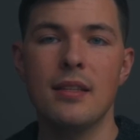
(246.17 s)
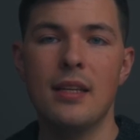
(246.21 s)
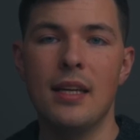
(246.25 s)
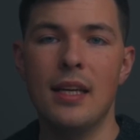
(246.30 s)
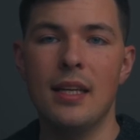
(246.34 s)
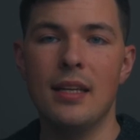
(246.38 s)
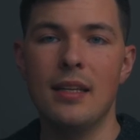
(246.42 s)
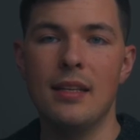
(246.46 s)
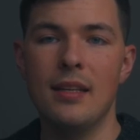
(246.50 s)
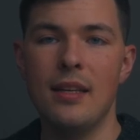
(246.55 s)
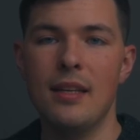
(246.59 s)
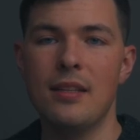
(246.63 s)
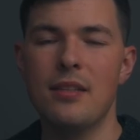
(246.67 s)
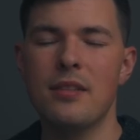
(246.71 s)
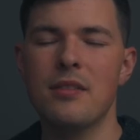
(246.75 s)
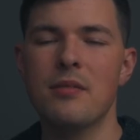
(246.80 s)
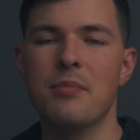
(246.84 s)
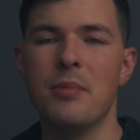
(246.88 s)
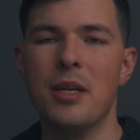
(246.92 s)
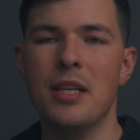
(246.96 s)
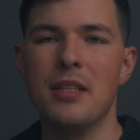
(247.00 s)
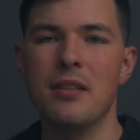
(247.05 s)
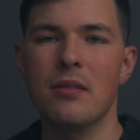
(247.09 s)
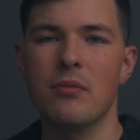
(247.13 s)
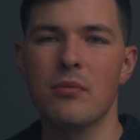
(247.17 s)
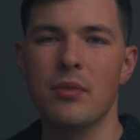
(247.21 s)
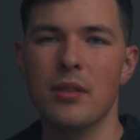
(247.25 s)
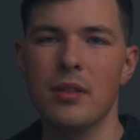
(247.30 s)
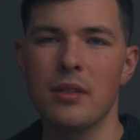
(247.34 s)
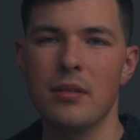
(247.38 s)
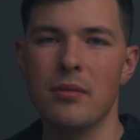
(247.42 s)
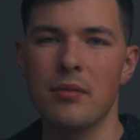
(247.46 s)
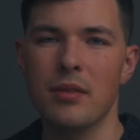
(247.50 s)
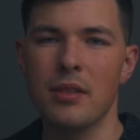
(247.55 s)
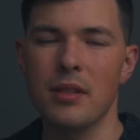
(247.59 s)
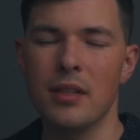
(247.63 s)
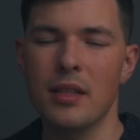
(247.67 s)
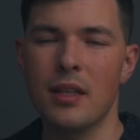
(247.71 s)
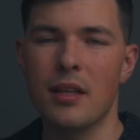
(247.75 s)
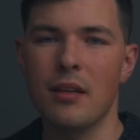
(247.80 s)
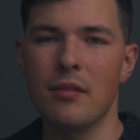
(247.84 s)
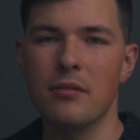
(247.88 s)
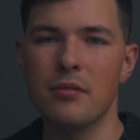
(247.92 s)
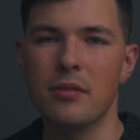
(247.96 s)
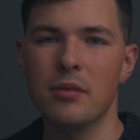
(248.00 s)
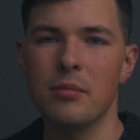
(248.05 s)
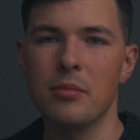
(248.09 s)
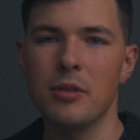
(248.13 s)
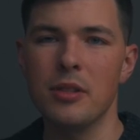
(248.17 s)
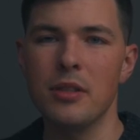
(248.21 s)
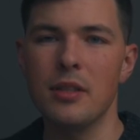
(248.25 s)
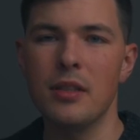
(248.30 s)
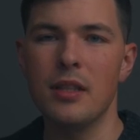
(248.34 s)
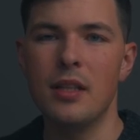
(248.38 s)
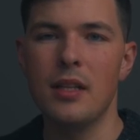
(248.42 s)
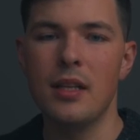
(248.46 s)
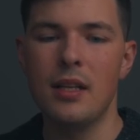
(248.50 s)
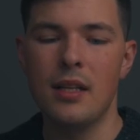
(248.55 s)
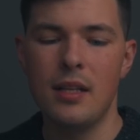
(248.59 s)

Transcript: And it just makes it really, really comfortable.